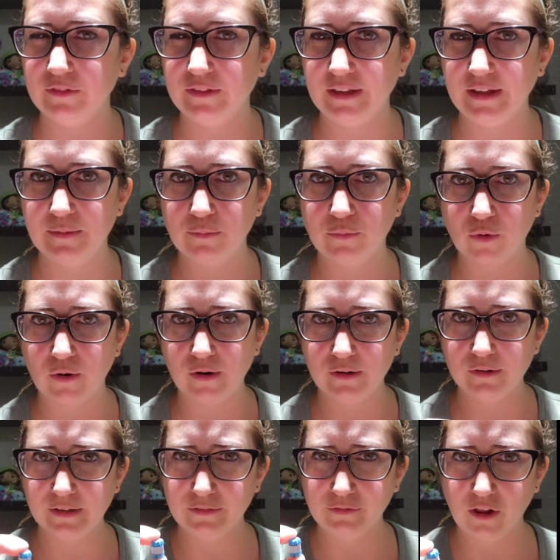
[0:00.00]

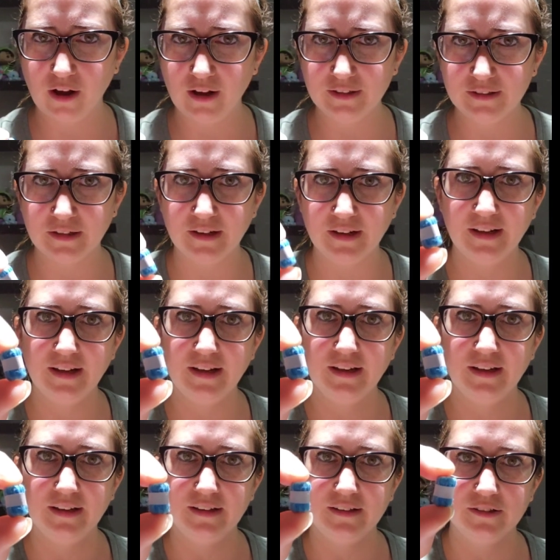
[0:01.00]
embroidery floss.
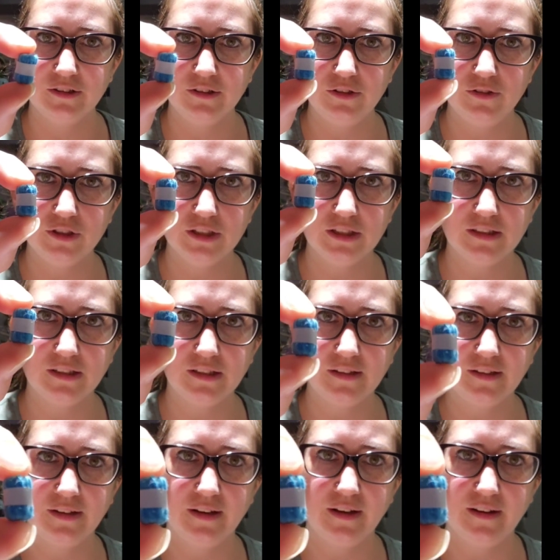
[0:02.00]
So you just
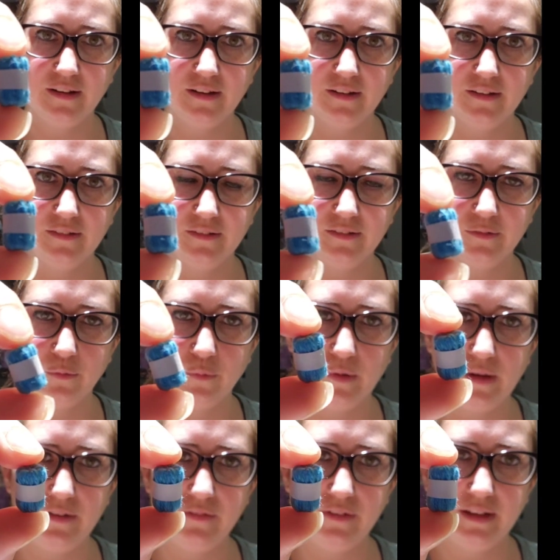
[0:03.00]

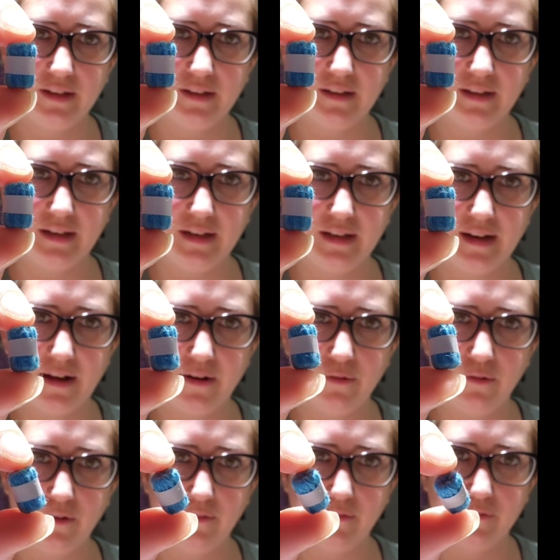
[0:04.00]
weave it in and
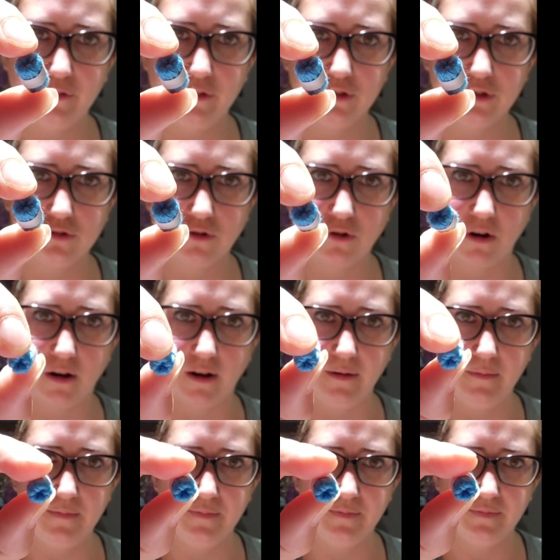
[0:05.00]
out of the
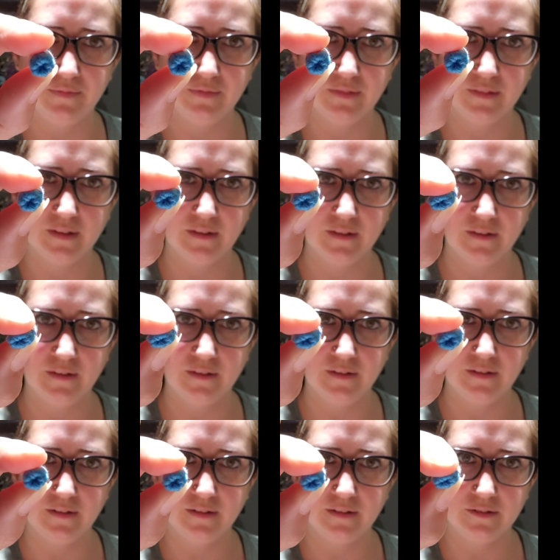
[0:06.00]
straw.
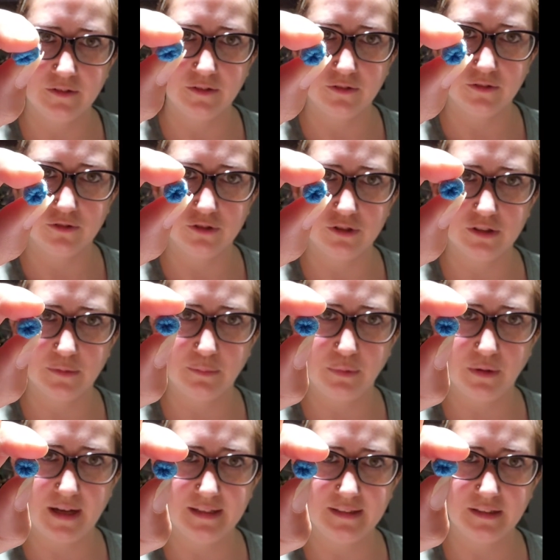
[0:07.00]
So there's just a
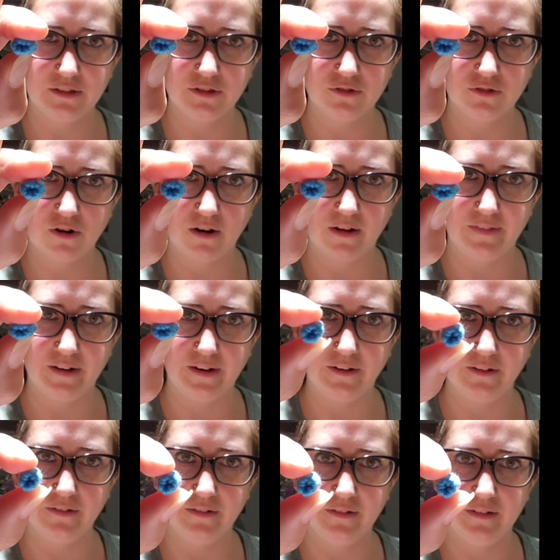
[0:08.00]
plastic straw in
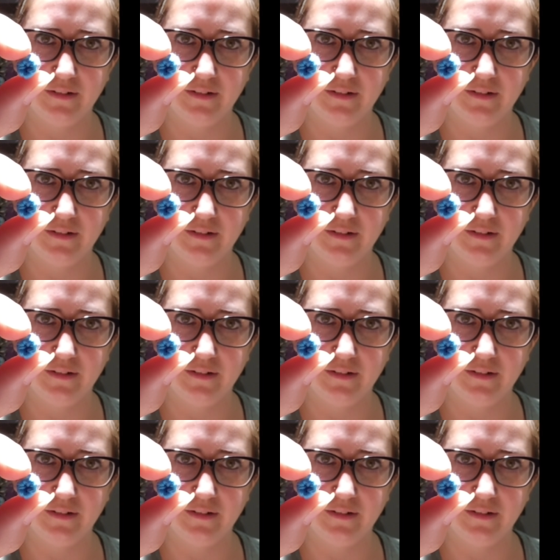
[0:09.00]
there.